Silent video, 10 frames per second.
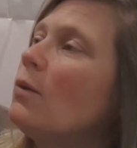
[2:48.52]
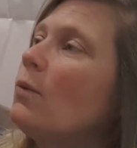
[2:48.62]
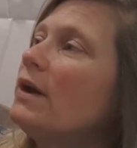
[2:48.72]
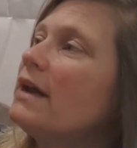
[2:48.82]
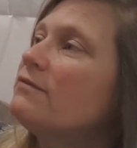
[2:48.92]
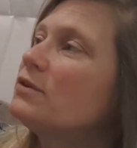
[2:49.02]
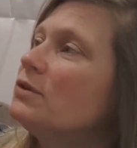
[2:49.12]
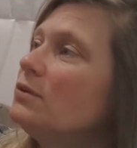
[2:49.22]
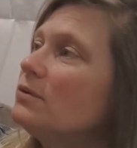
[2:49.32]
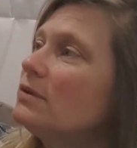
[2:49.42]
One
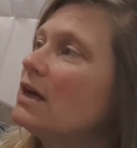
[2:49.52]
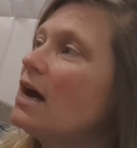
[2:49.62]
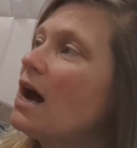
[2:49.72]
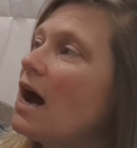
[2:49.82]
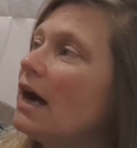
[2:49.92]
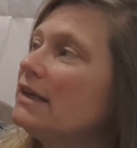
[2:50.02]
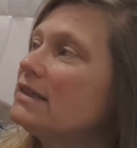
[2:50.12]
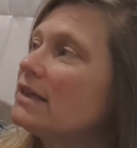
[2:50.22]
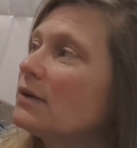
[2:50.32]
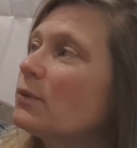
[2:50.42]
afternoon,
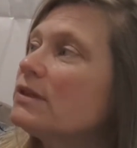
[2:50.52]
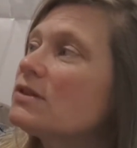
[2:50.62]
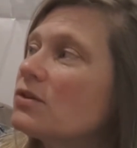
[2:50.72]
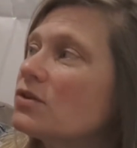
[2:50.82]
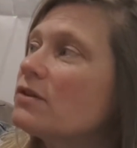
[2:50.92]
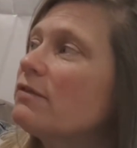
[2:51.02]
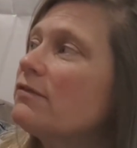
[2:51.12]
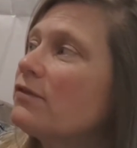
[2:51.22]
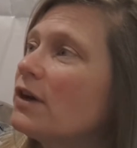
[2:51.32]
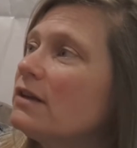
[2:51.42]
Einstein went in search of a
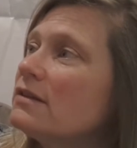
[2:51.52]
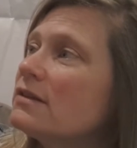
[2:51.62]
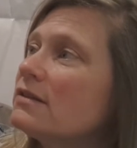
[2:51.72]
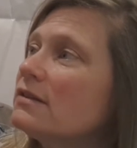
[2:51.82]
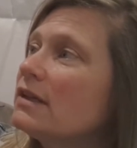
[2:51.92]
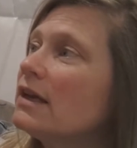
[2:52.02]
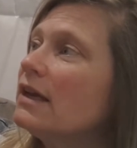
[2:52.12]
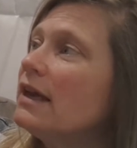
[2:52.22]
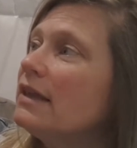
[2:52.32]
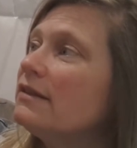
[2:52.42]
friend.
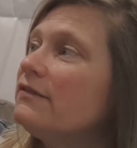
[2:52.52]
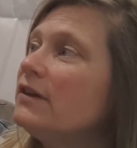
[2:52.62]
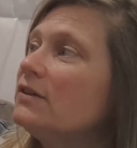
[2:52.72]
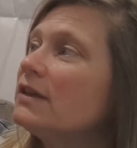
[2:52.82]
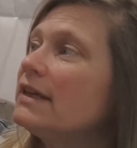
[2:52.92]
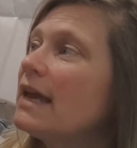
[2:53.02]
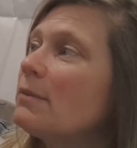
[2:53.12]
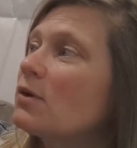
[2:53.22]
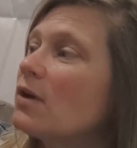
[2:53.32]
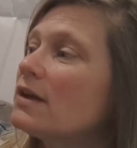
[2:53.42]
In the field, he
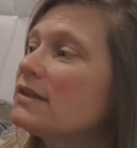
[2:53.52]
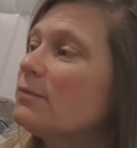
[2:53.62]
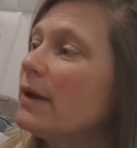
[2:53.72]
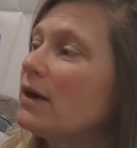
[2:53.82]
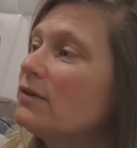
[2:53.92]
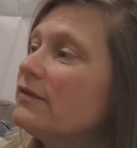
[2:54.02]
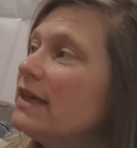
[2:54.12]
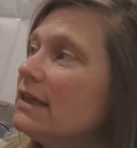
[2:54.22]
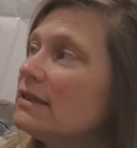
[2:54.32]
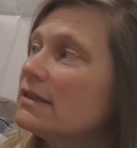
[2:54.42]
came across a pair of
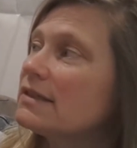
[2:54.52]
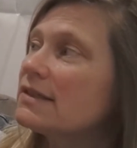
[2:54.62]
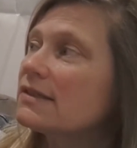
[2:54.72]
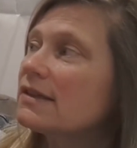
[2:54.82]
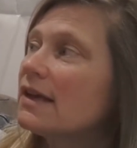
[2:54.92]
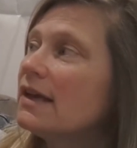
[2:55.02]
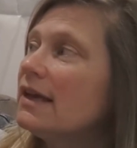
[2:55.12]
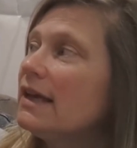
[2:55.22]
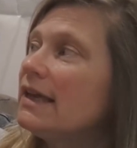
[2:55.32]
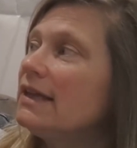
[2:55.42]
kittens.
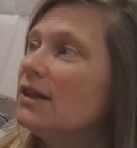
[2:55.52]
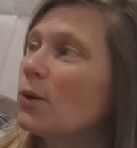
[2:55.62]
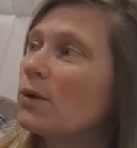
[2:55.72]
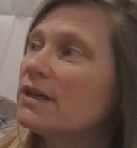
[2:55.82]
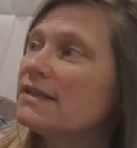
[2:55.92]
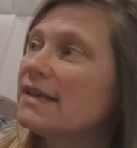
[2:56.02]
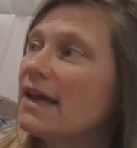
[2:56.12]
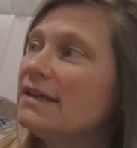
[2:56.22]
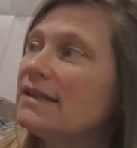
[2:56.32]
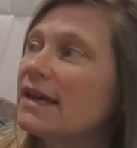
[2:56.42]
He lowered his
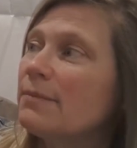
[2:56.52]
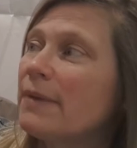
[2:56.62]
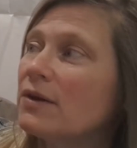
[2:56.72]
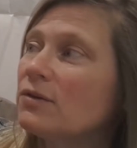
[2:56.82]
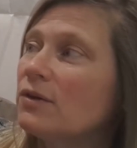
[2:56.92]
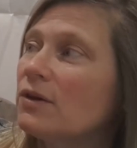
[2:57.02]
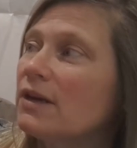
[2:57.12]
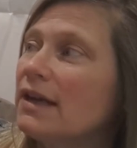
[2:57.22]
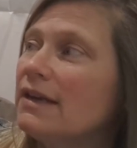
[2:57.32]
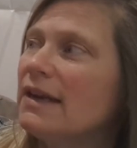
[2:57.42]
head to get a better
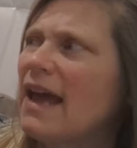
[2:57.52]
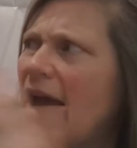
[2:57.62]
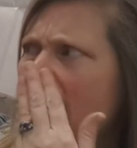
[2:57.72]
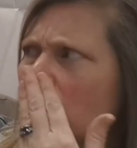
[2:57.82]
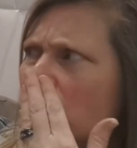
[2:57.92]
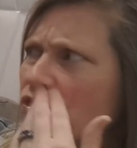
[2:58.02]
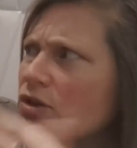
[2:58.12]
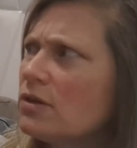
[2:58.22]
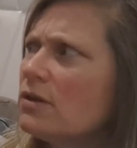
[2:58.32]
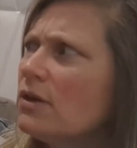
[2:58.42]
look, and
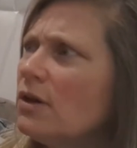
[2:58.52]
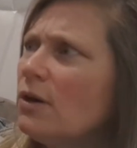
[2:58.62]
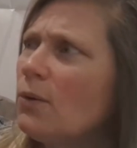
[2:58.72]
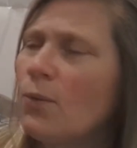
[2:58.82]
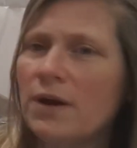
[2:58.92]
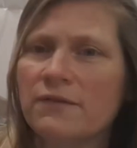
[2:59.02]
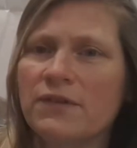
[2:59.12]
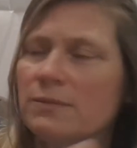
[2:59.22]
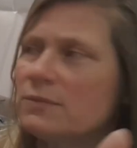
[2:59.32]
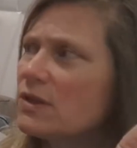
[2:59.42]
ouch! One
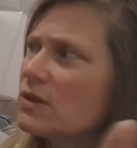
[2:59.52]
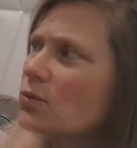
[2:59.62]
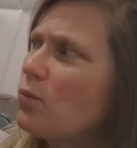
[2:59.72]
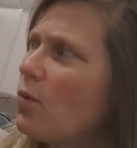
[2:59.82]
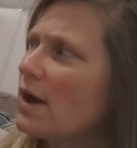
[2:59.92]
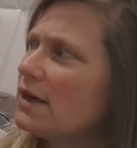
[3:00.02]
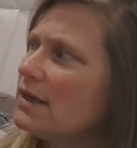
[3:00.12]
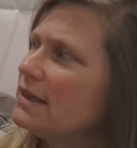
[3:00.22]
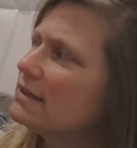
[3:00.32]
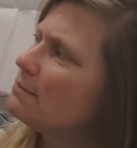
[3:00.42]
of them swatted
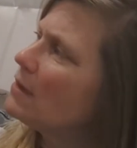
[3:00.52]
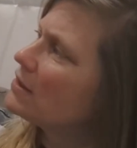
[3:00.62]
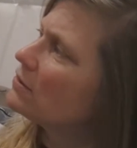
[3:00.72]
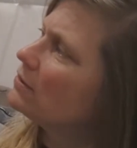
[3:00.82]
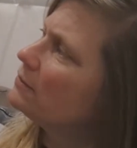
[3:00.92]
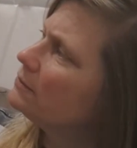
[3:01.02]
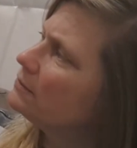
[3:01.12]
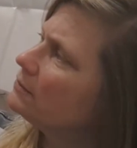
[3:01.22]
his muzzle.